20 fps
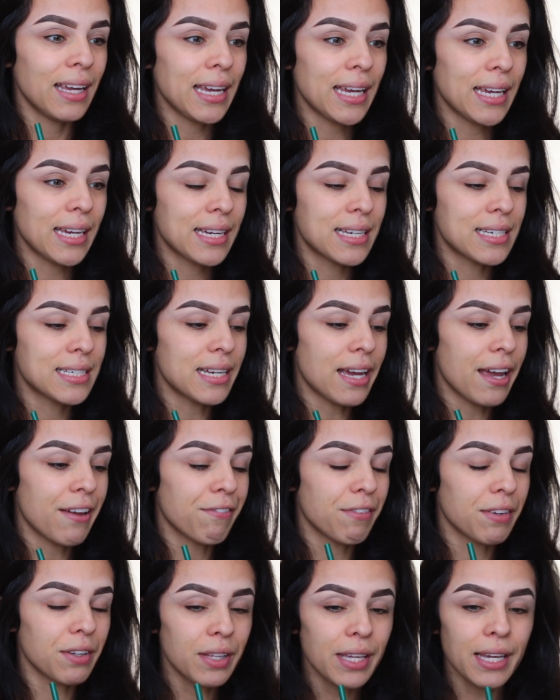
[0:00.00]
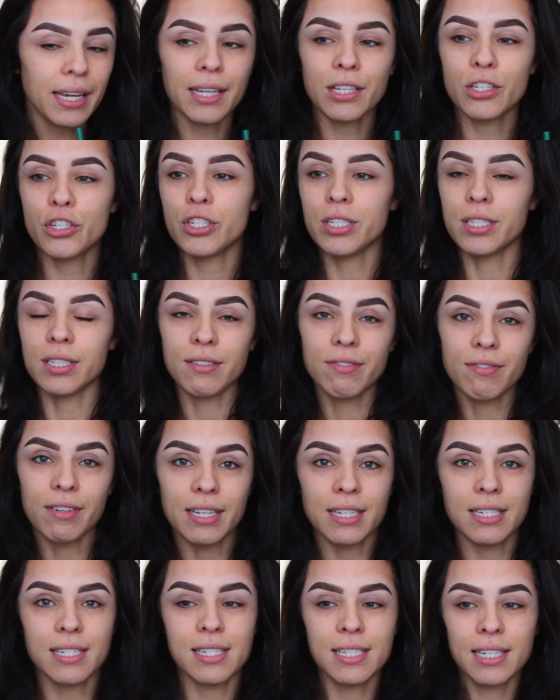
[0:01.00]
and I feel like it's just
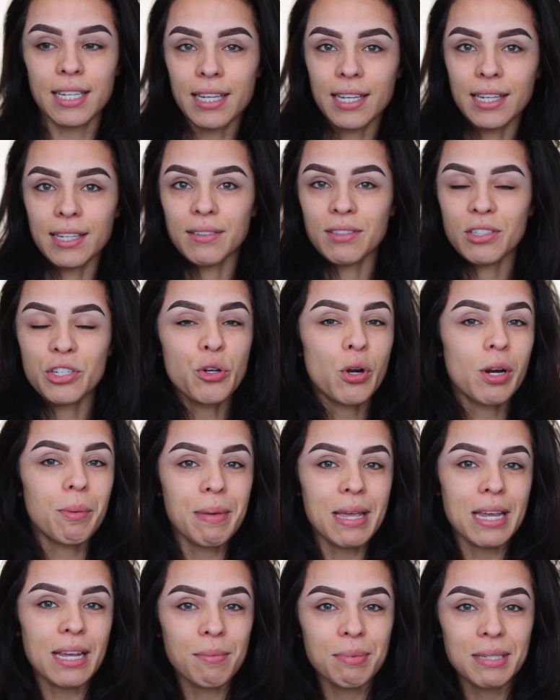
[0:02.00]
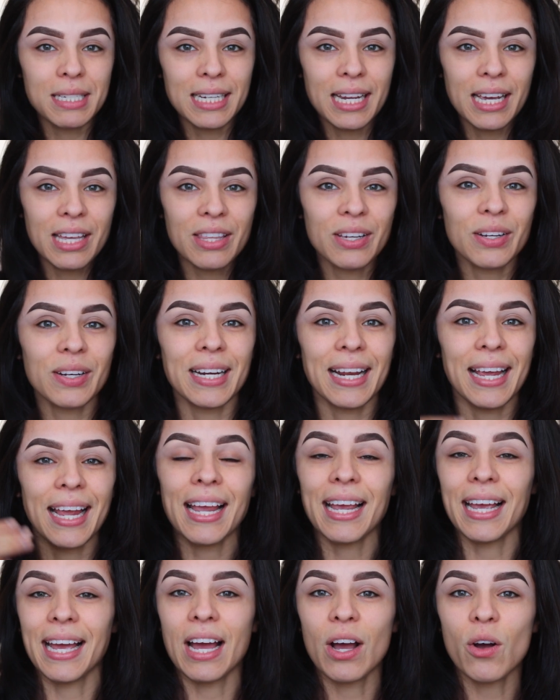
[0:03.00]
fun to do our makeup together and
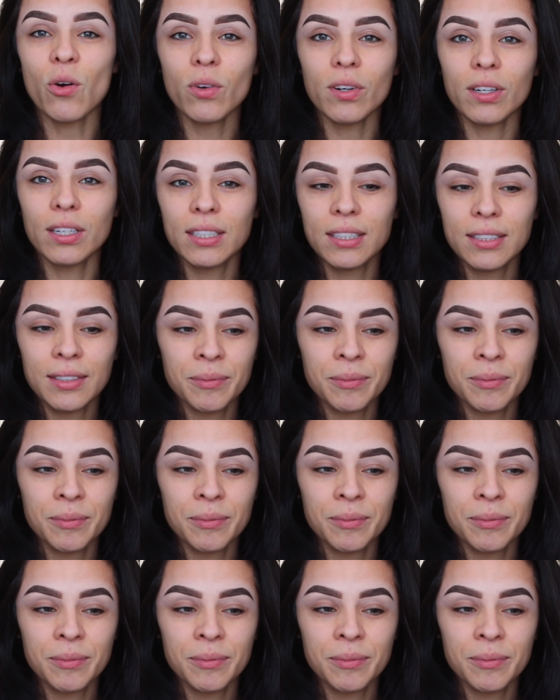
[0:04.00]
hang out.